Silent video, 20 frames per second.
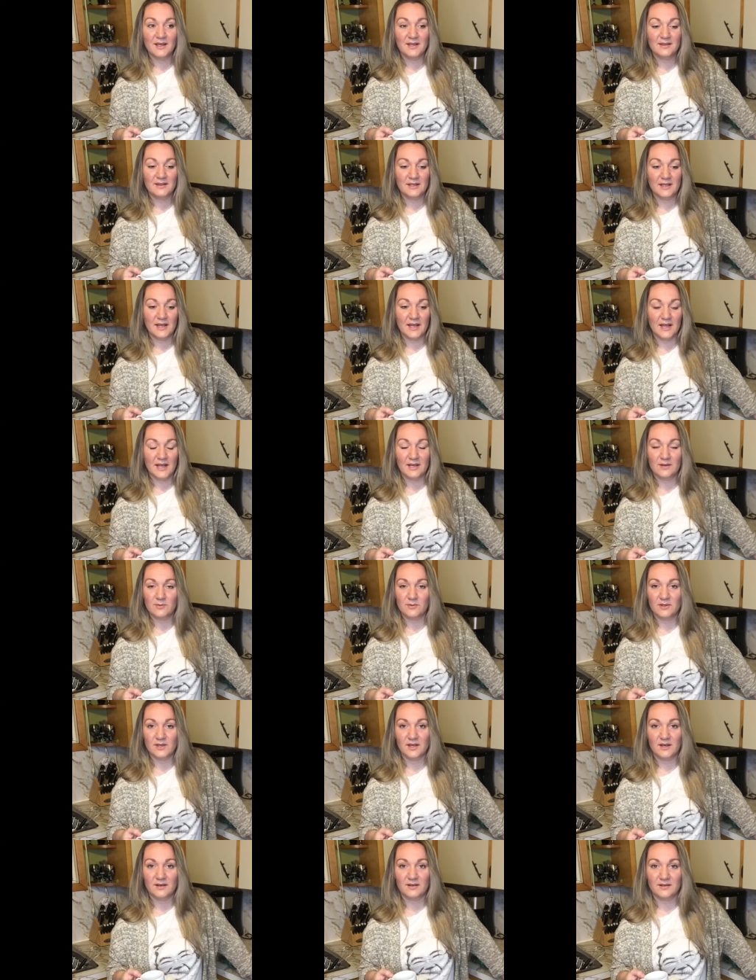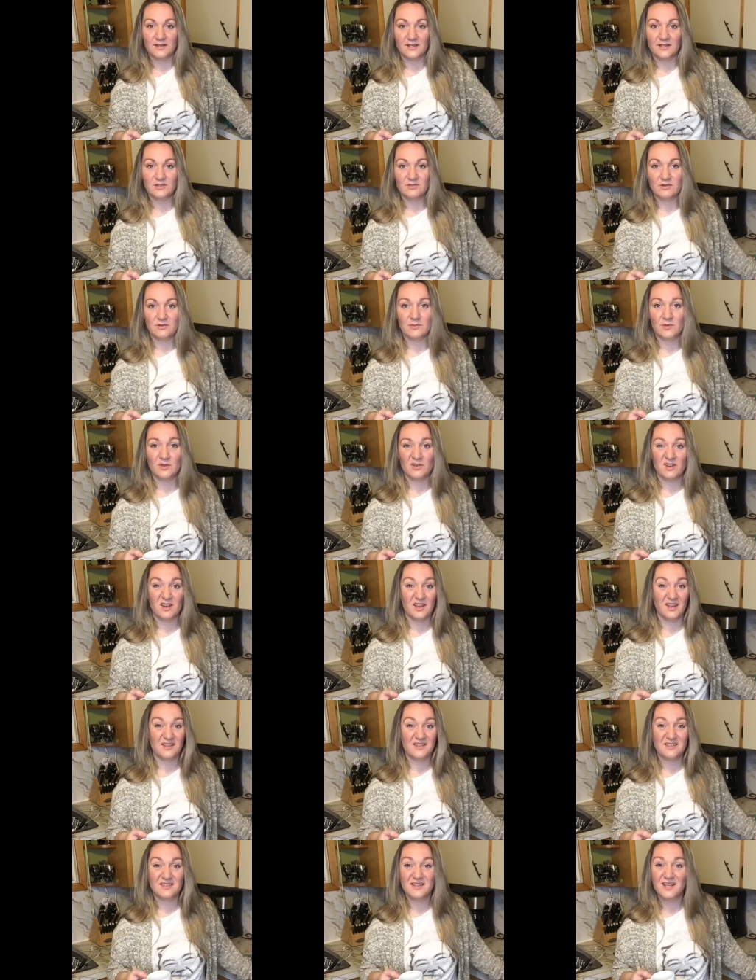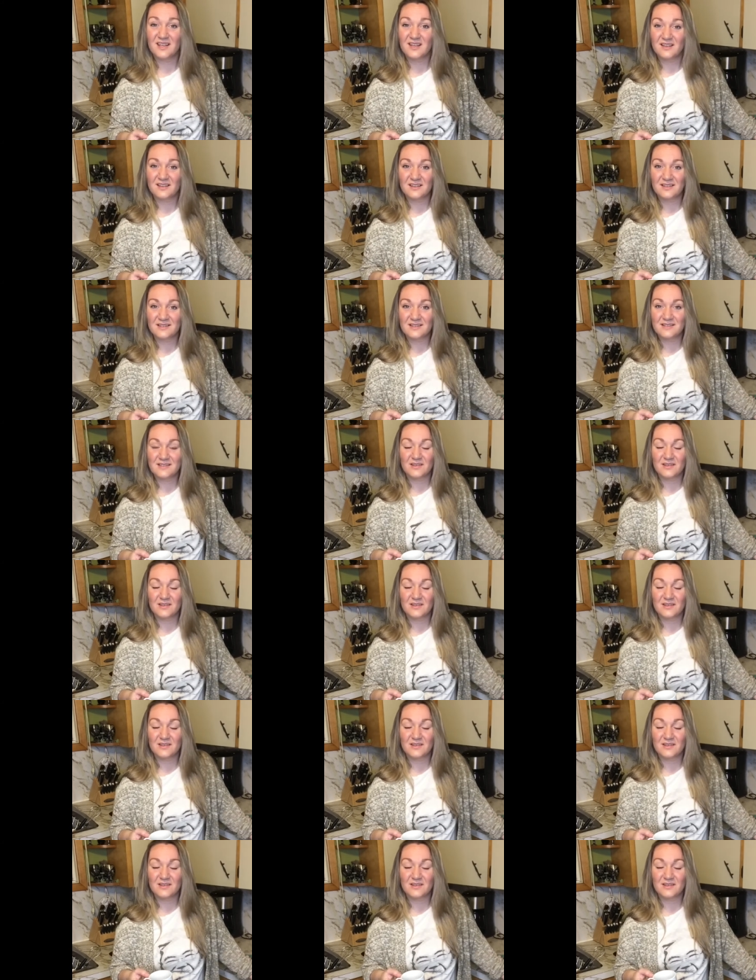the animal care, like trimming your cat's nails.